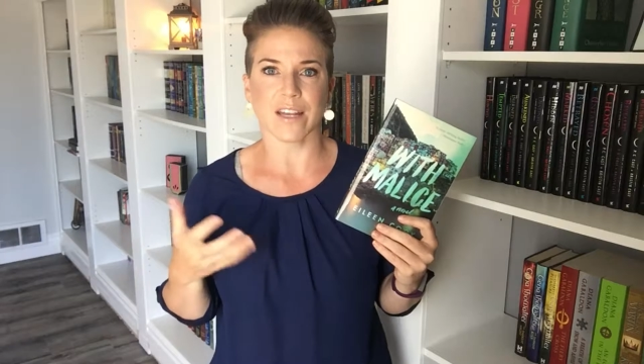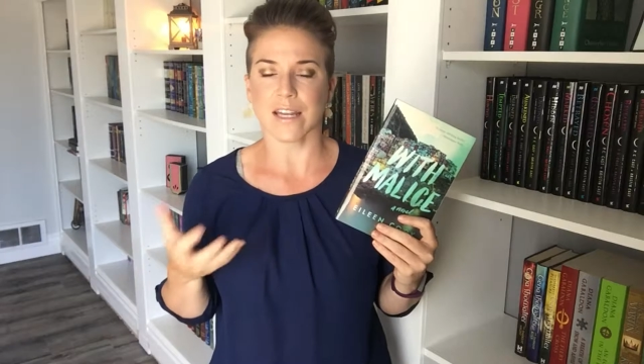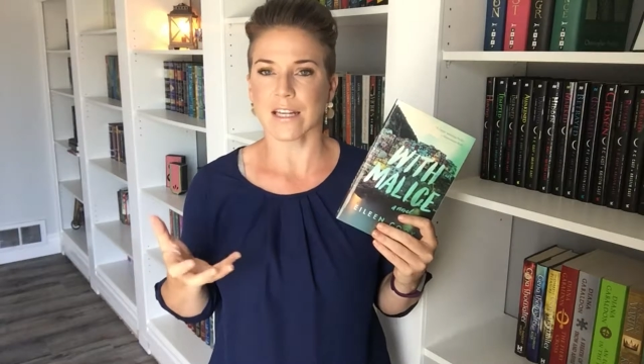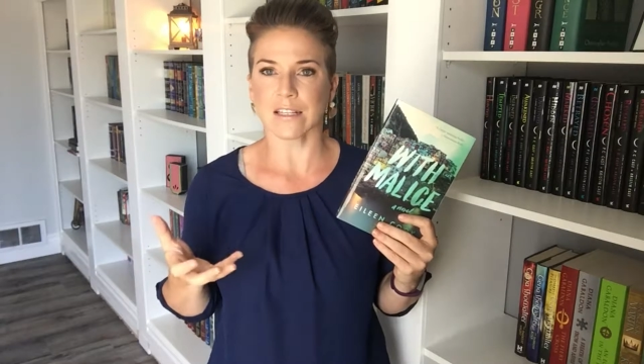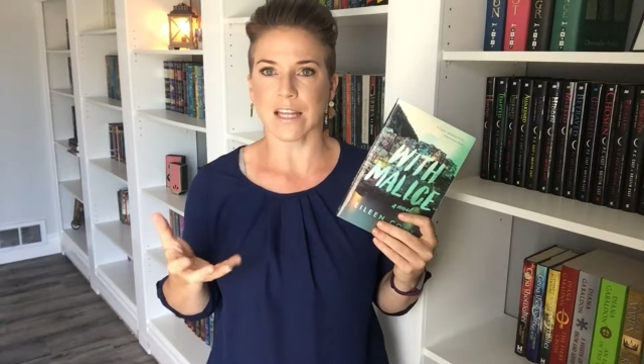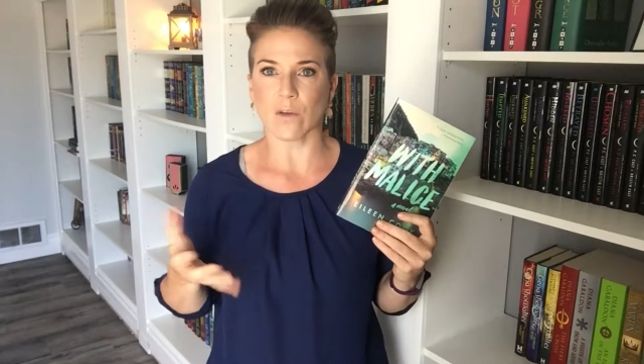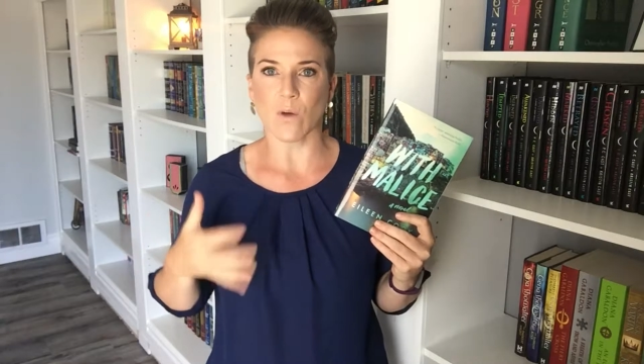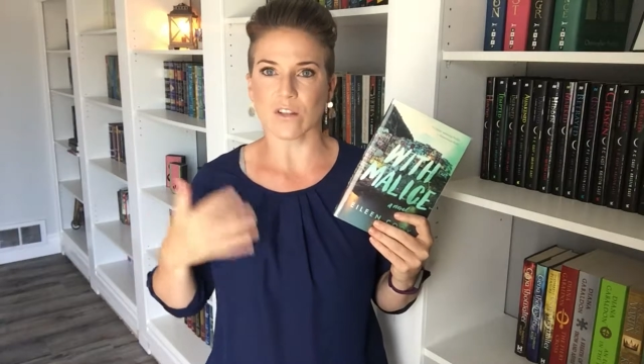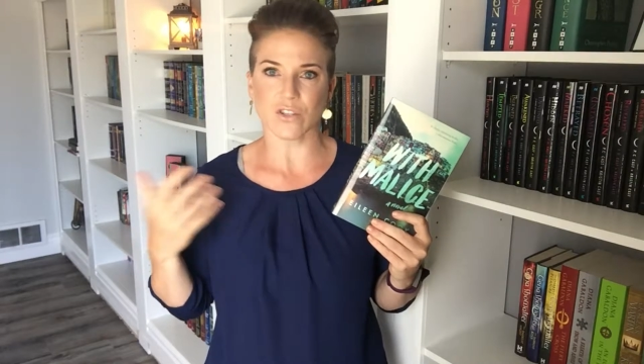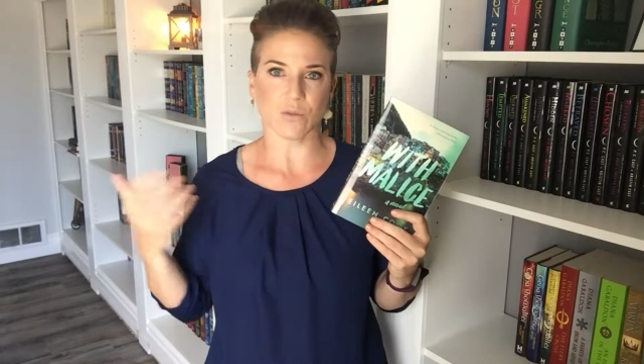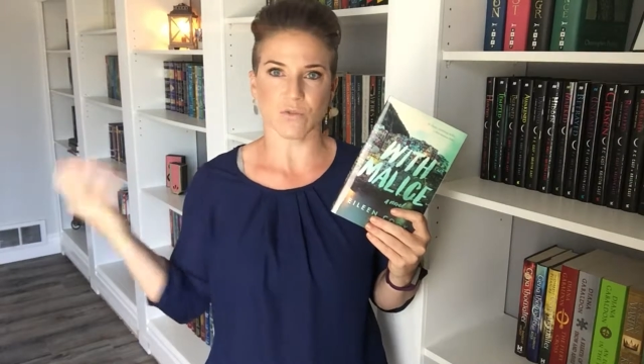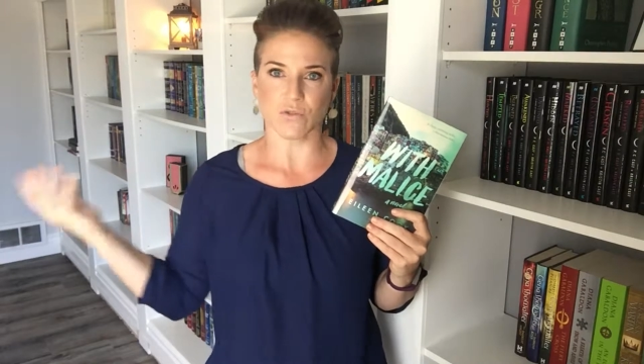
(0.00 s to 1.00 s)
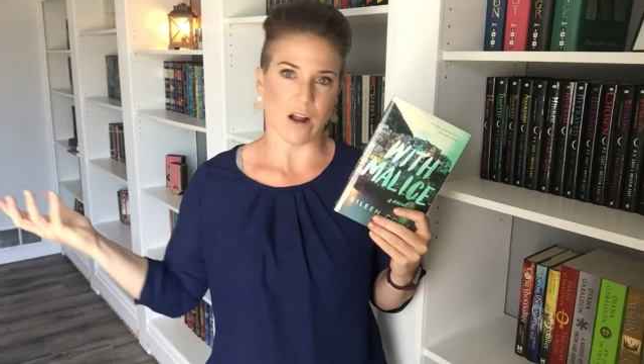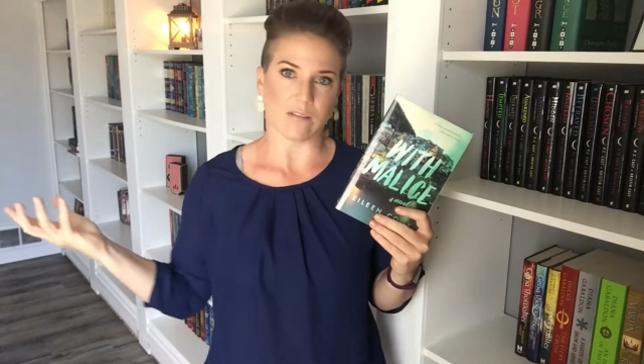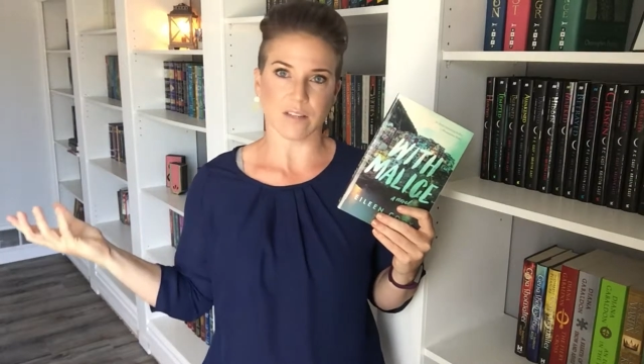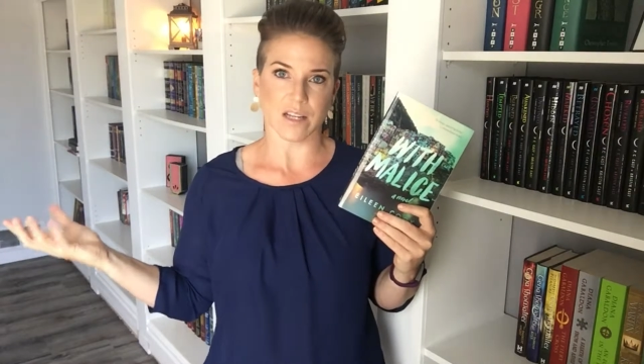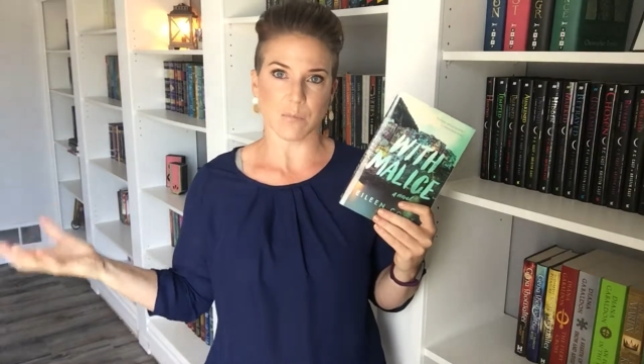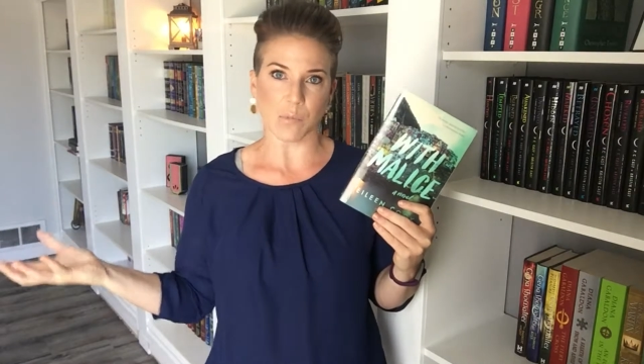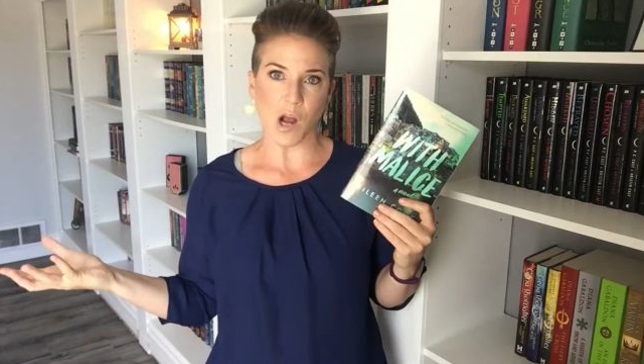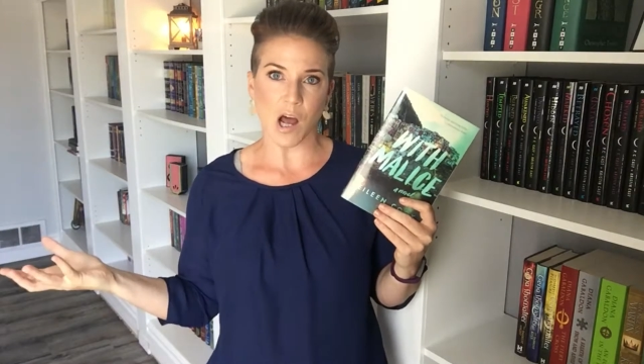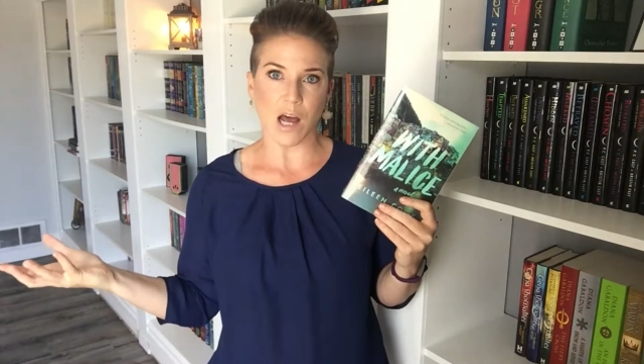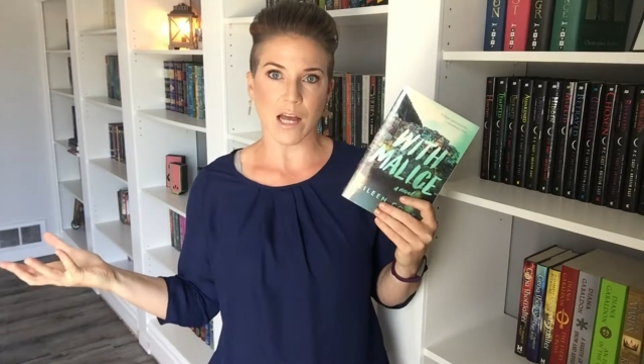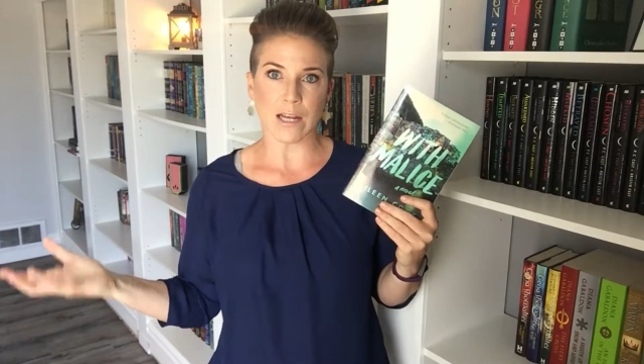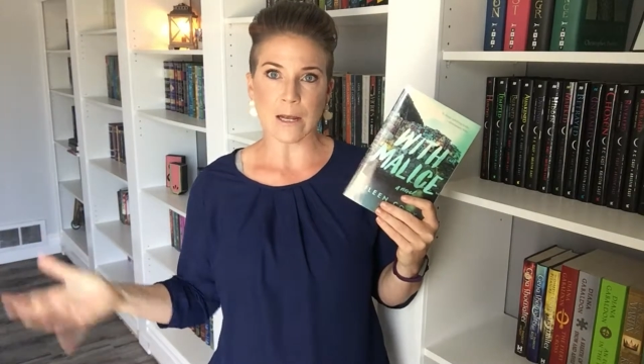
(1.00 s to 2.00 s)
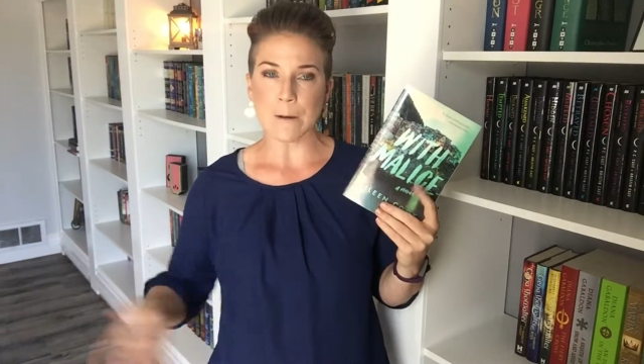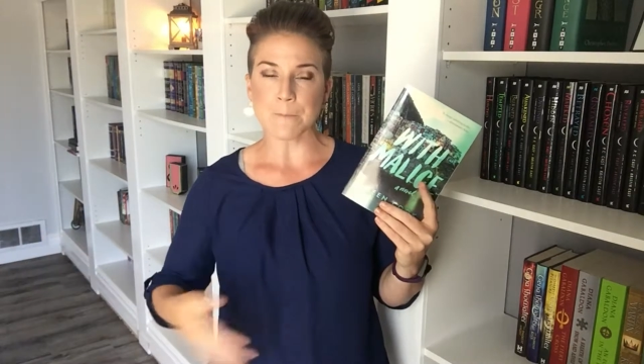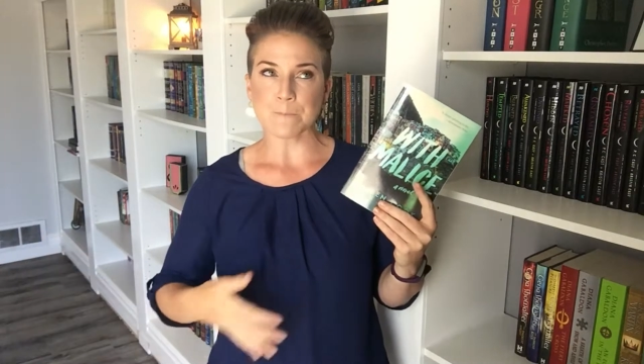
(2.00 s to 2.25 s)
in Italy while she was traveling abroad,